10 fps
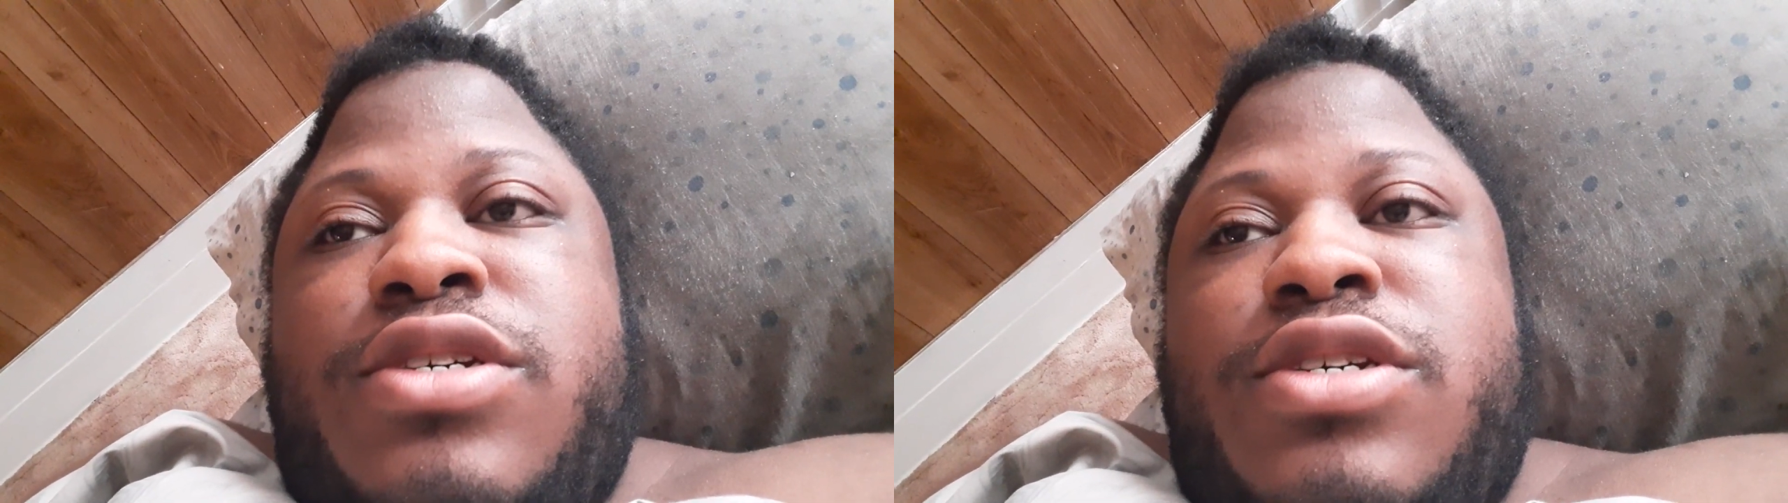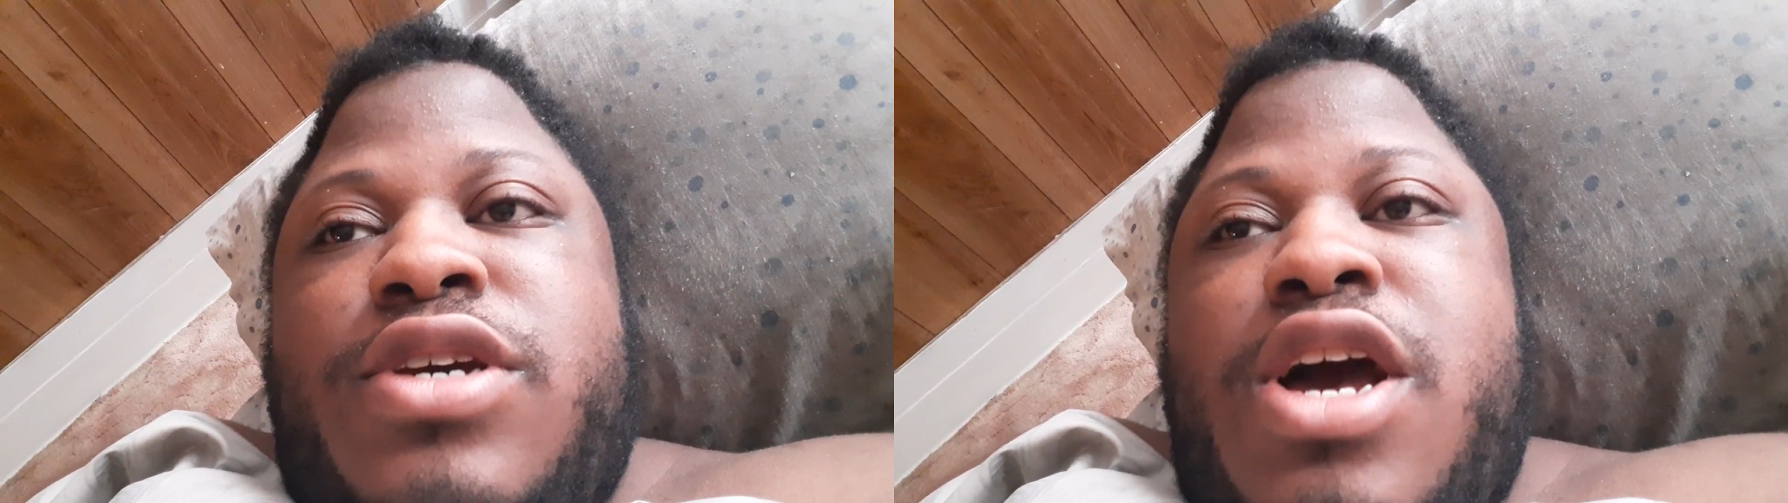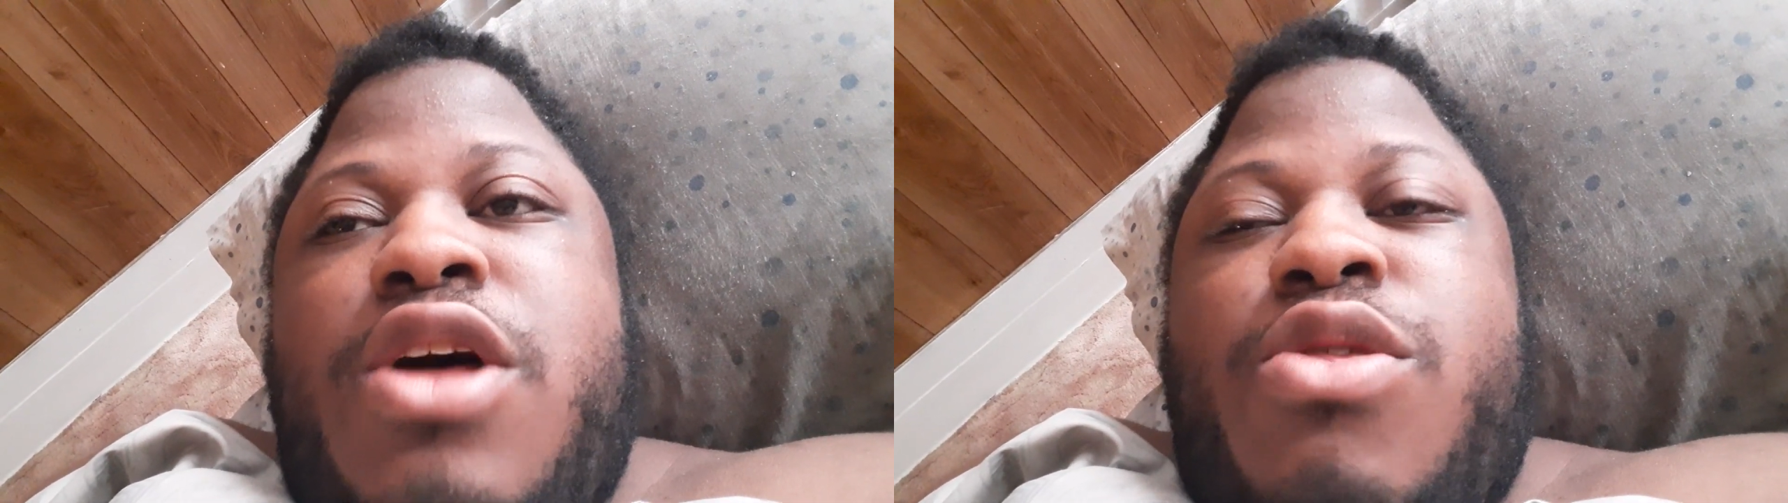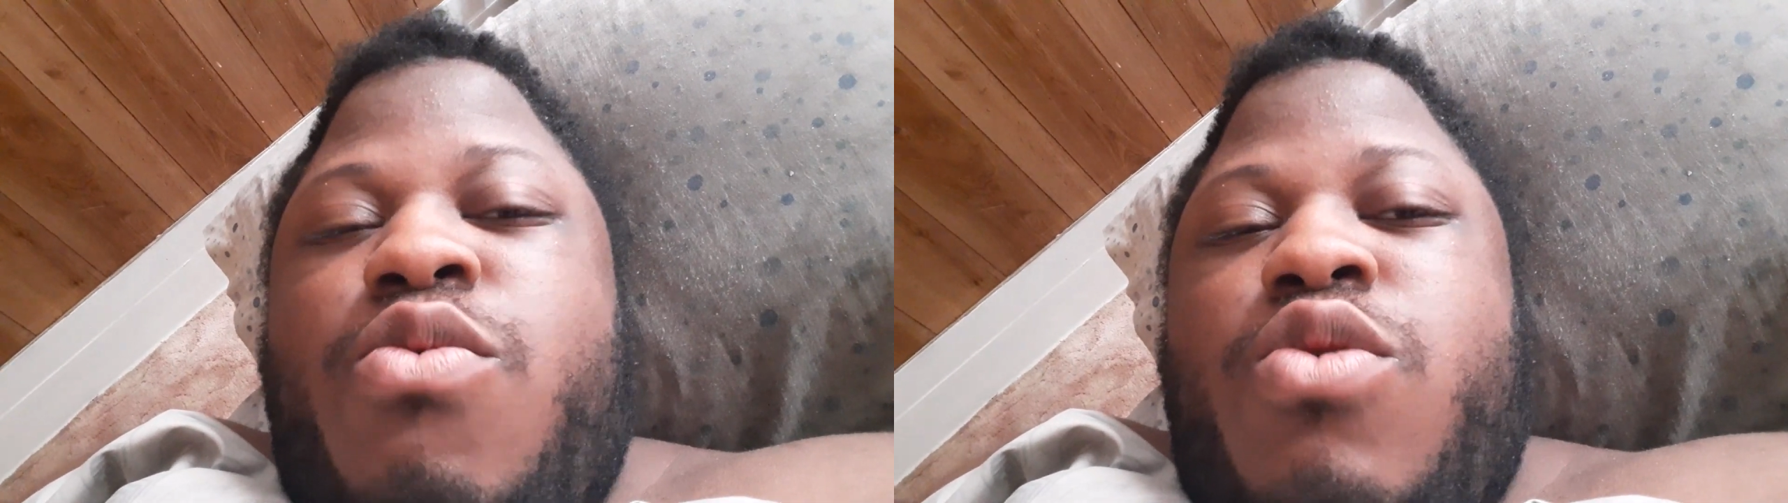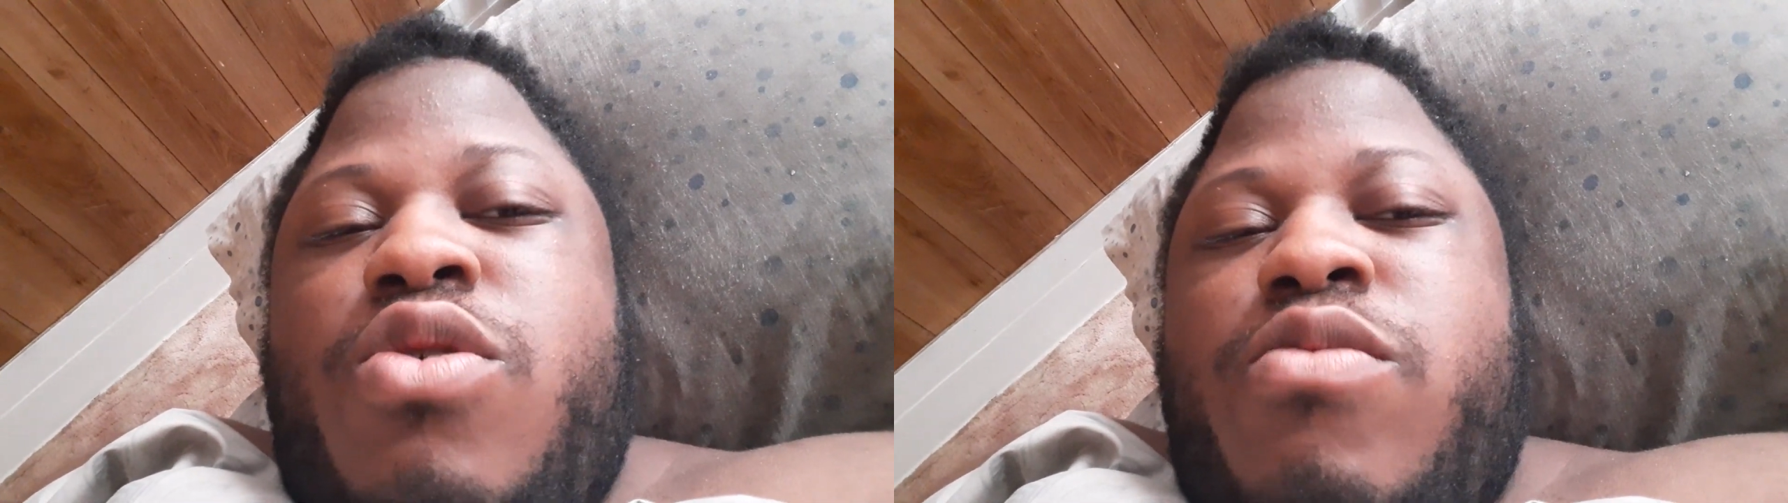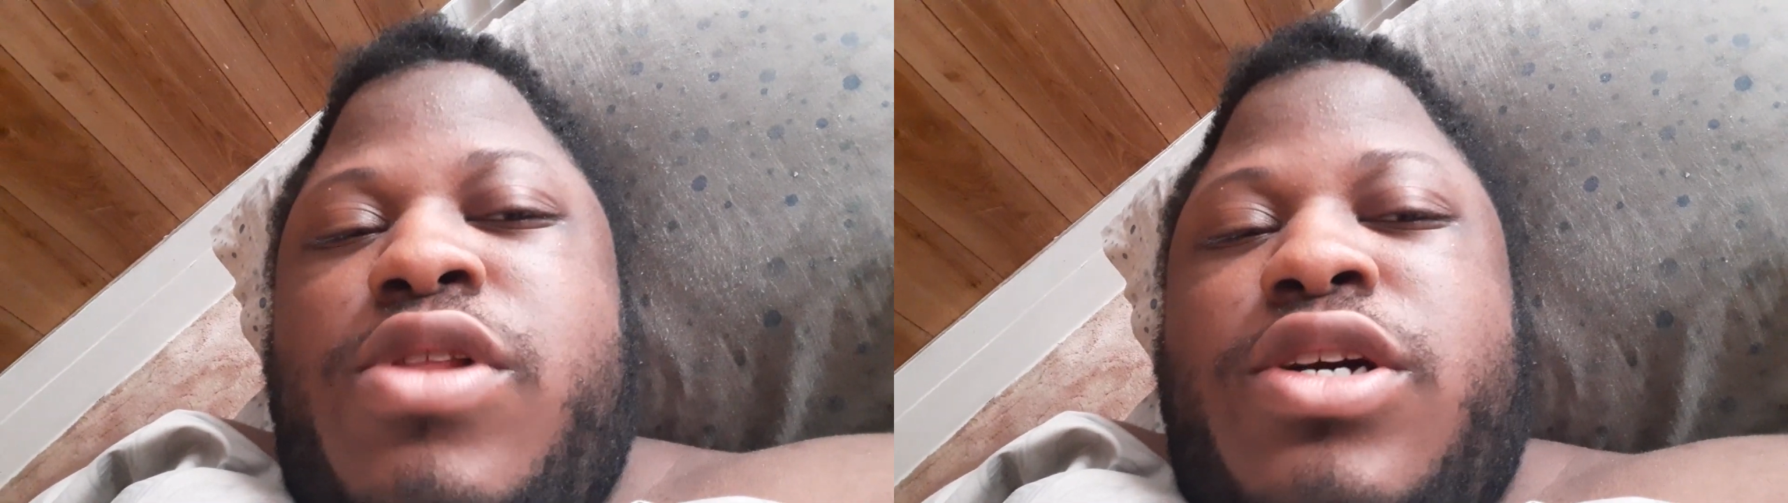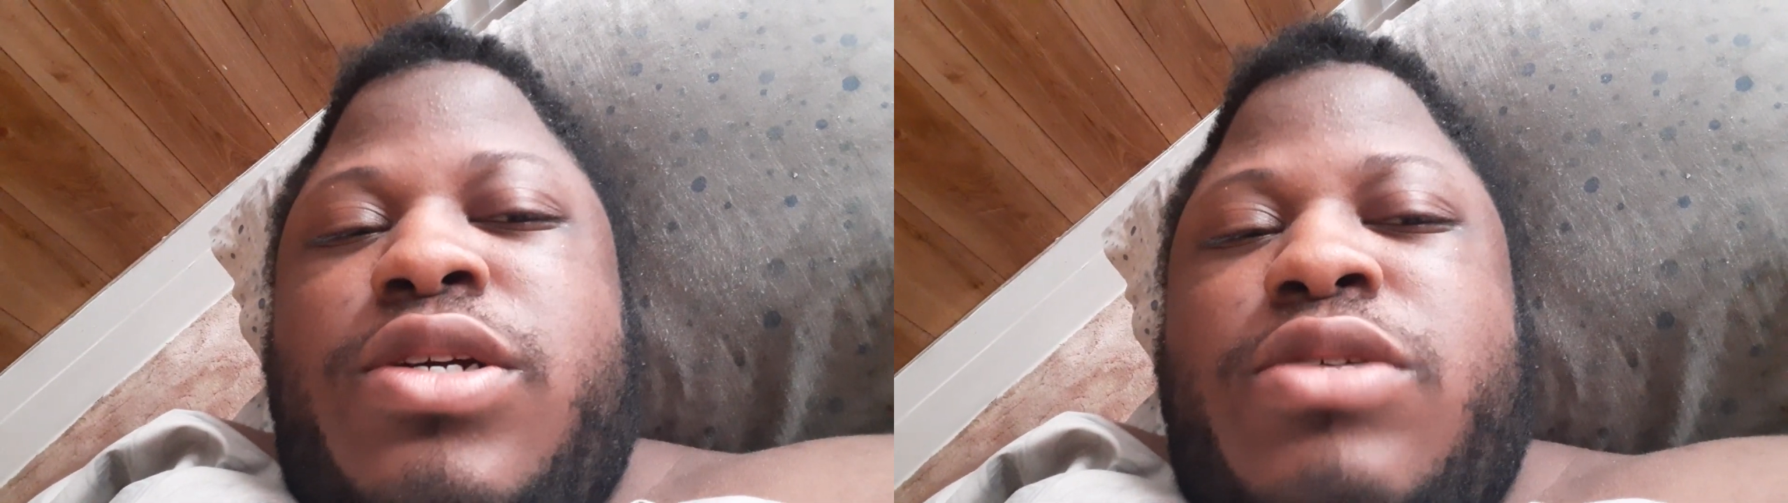And how the world will look.